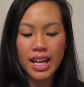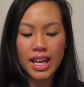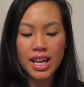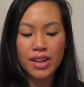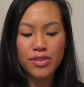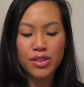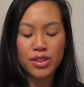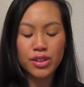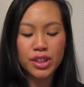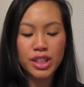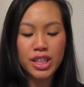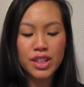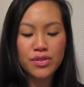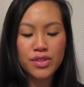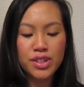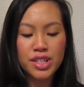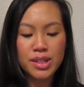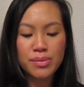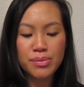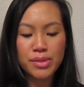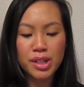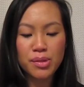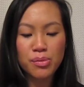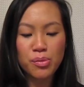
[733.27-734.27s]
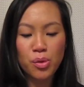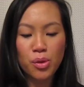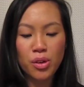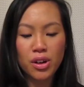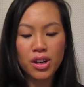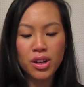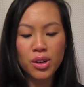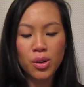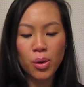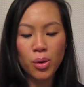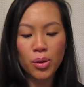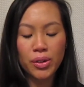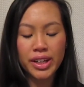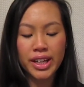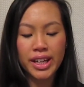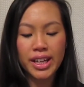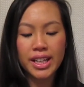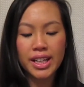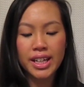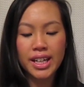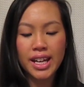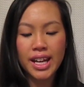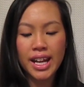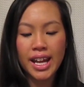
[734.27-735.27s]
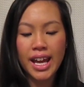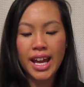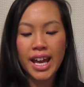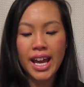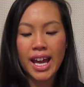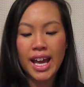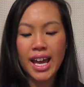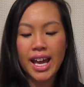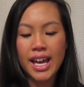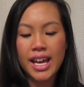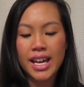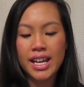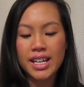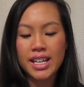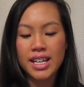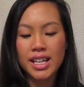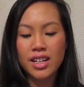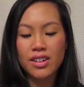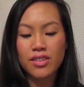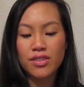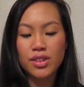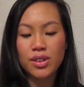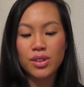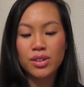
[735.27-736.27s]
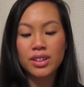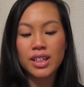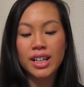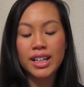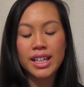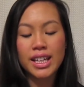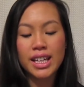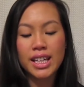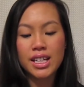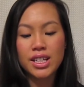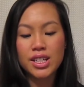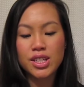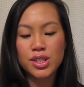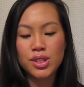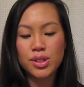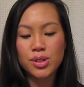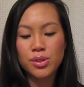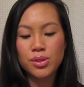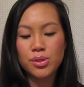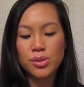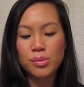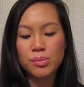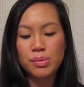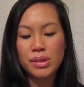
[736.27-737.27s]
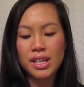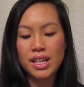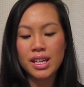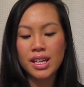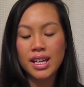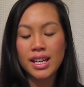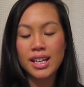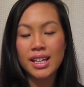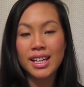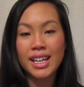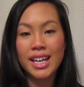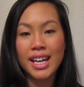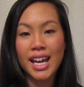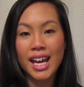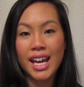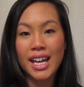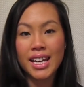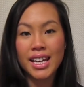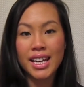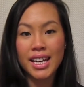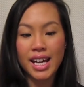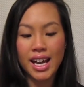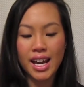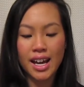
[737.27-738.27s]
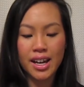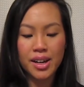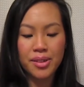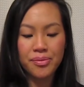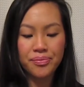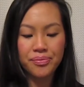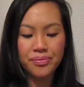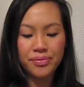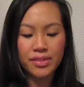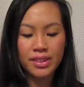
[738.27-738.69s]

If you're looking for something more golden, and if you're lucky to be in Canada,